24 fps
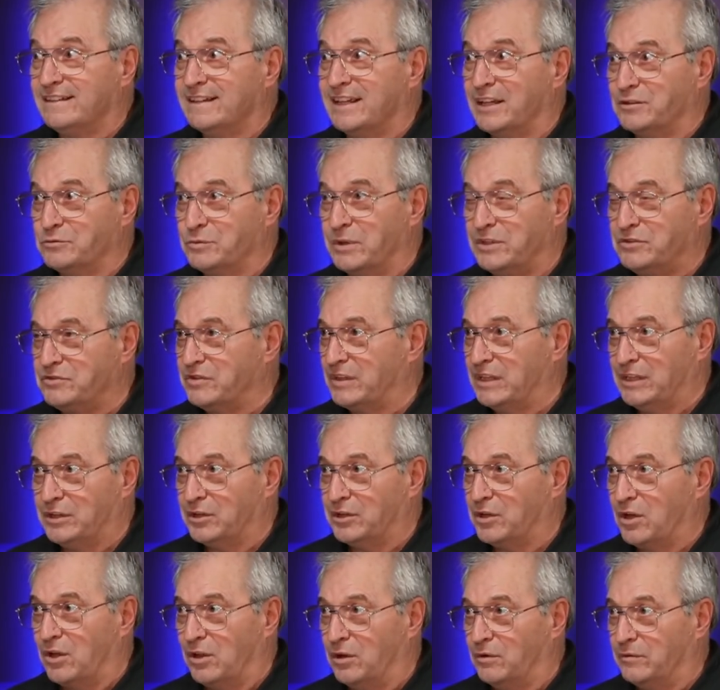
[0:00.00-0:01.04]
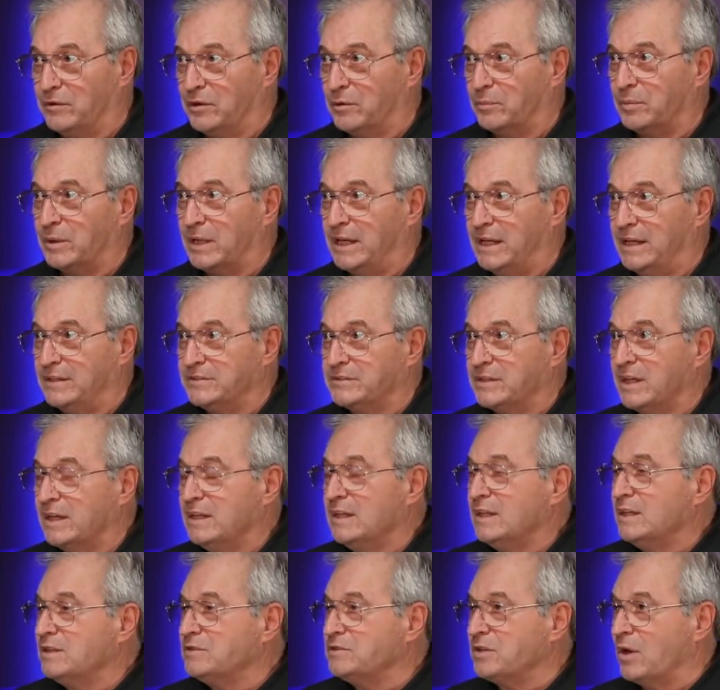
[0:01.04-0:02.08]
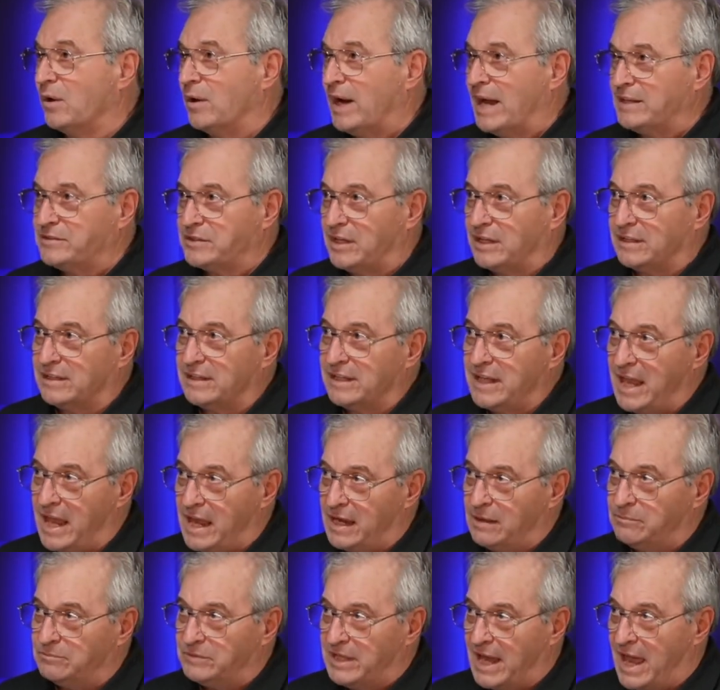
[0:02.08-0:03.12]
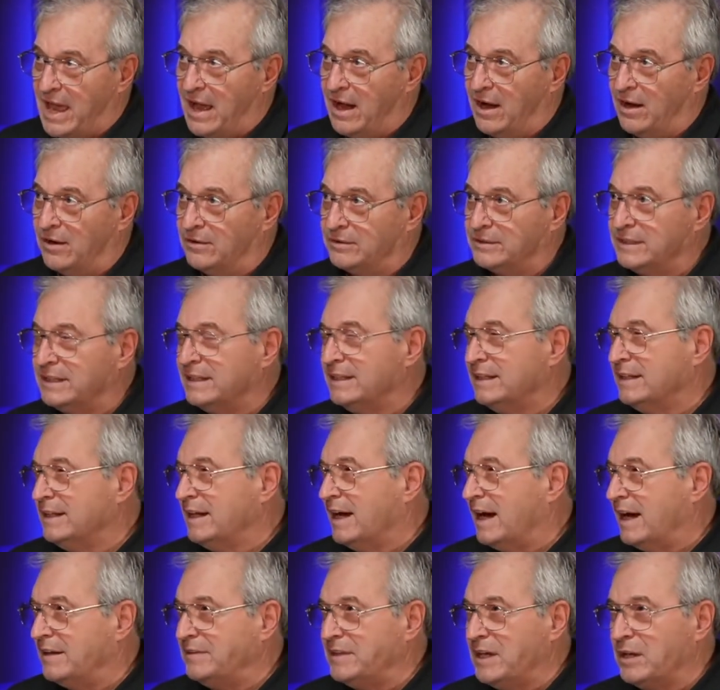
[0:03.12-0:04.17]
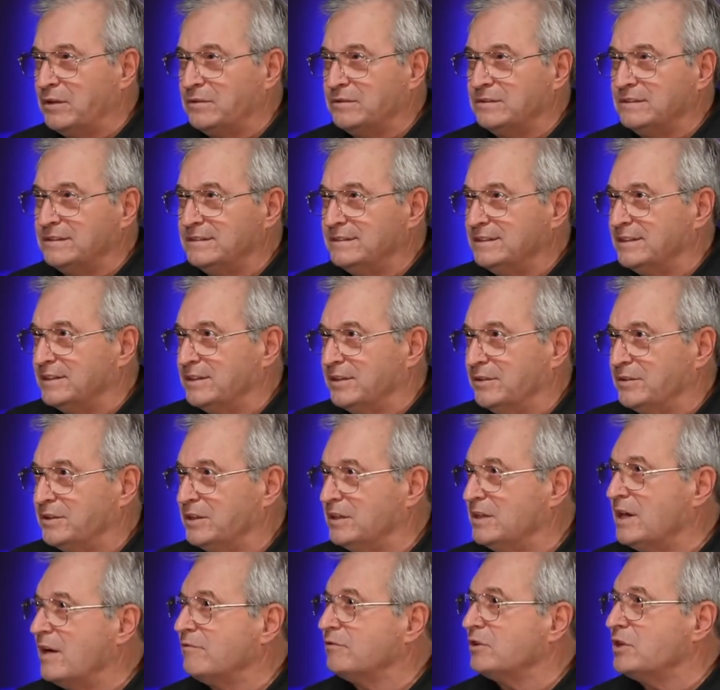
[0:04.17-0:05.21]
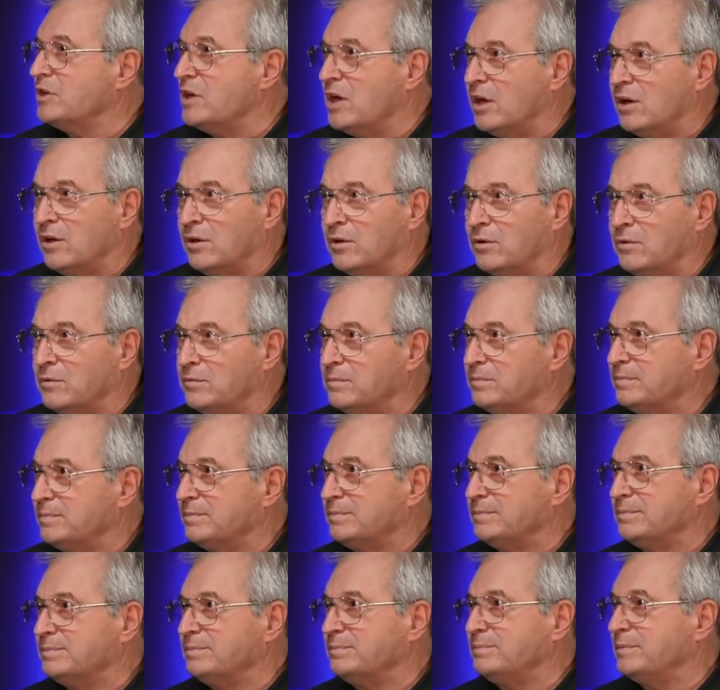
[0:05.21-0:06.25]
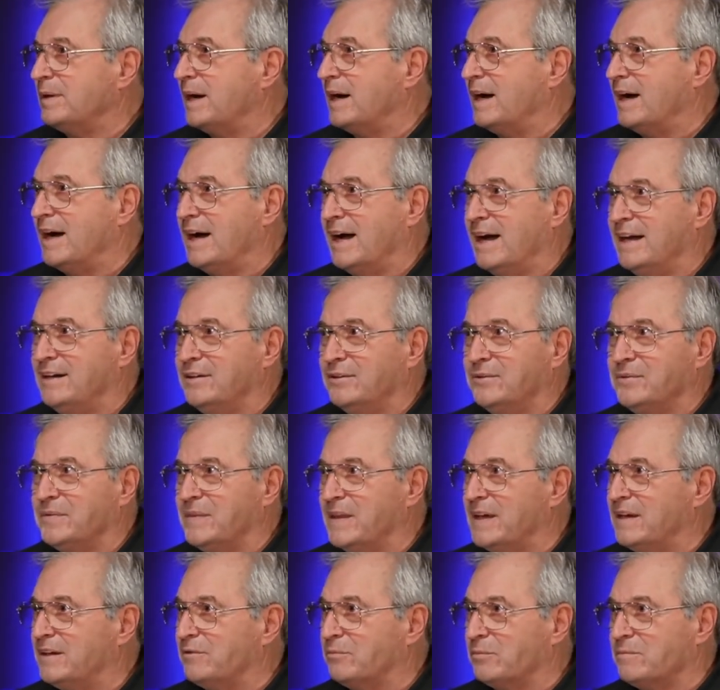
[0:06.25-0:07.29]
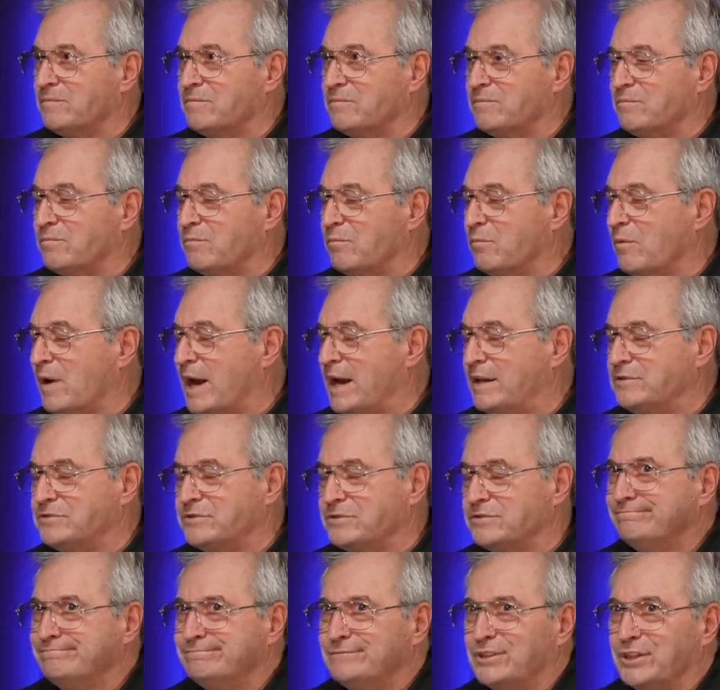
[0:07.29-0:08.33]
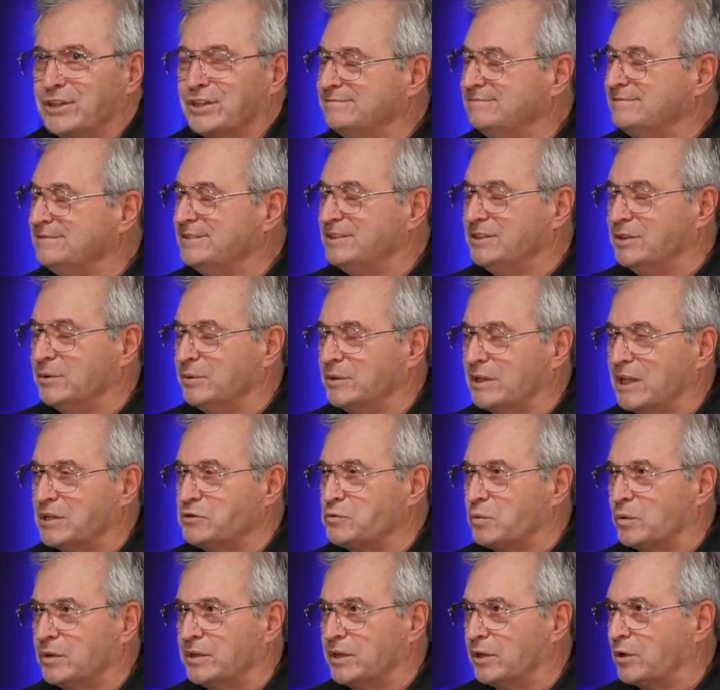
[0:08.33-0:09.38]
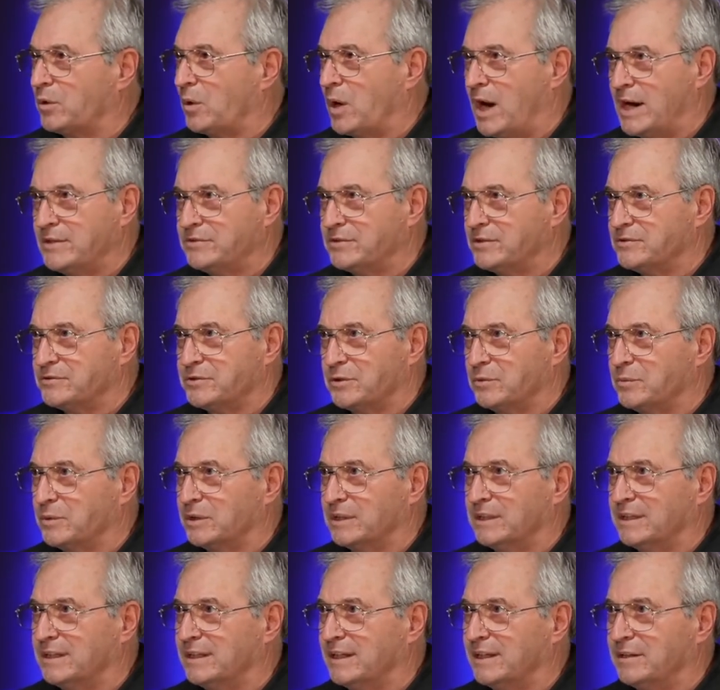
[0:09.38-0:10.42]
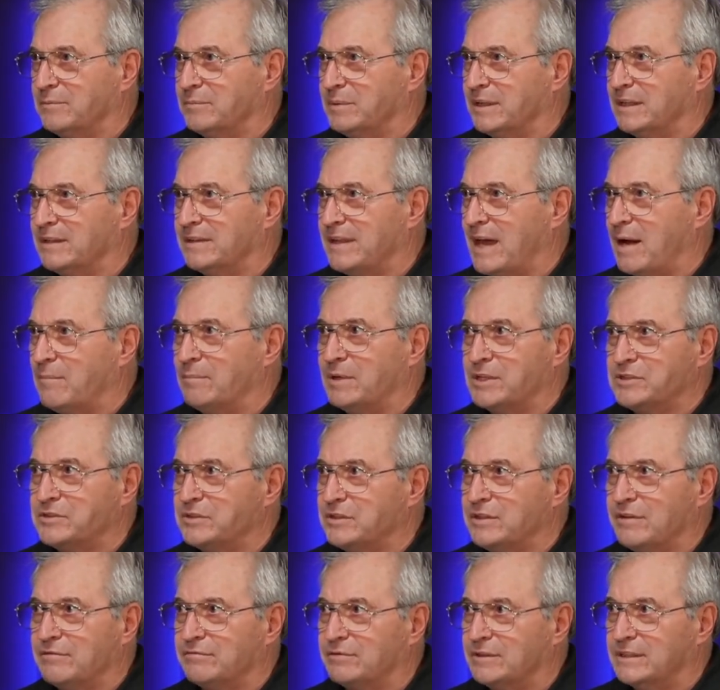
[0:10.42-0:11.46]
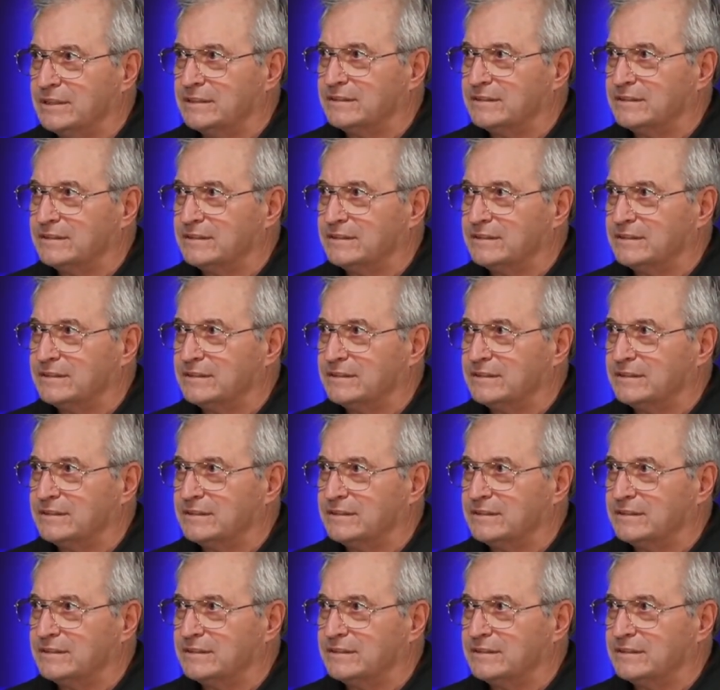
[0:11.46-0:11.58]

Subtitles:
Because we've seen it all over the place. So as it came down, I think, you never know. I don't think rates are, unless we're in a crisis, are really going to be that much different.